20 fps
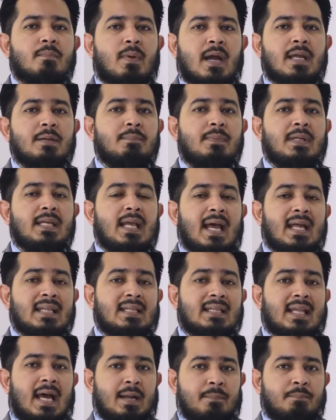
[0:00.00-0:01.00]
might be
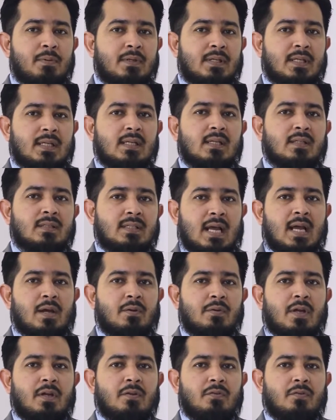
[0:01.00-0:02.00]
at that particular
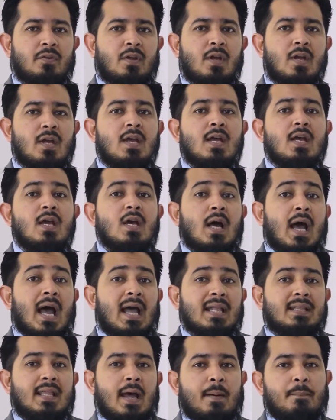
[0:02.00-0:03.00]
townhouse
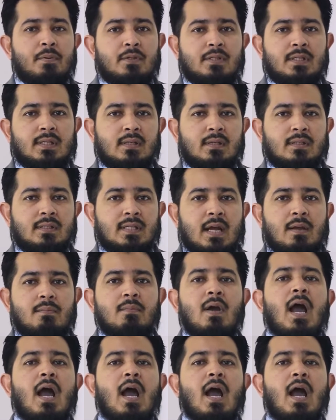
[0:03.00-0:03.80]
at that particular time.